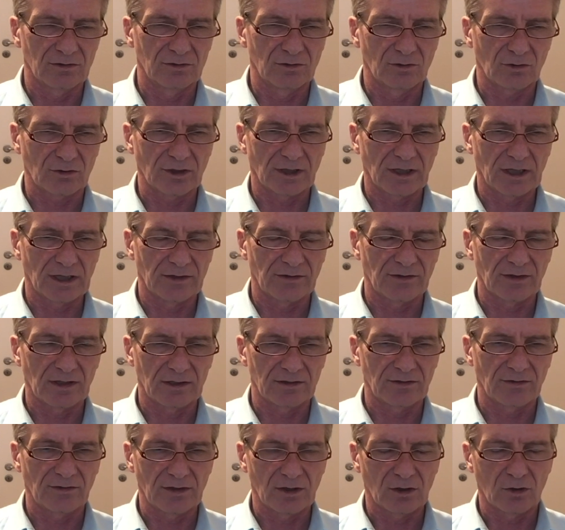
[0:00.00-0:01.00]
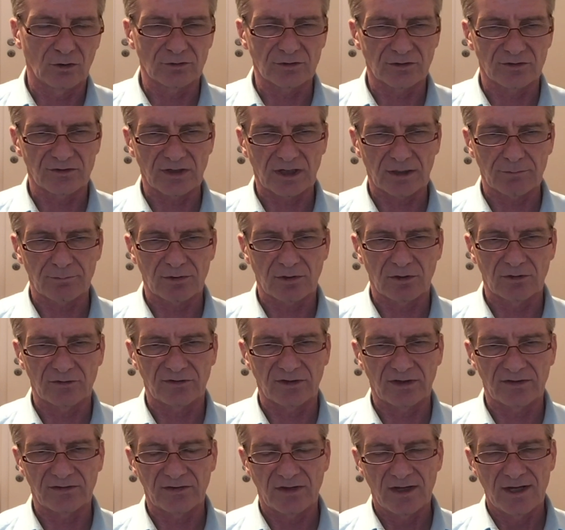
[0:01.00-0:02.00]
looking at the Odutech
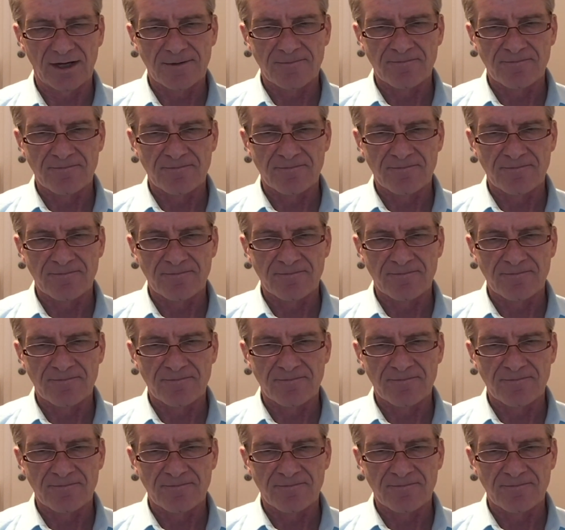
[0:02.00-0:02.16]
process.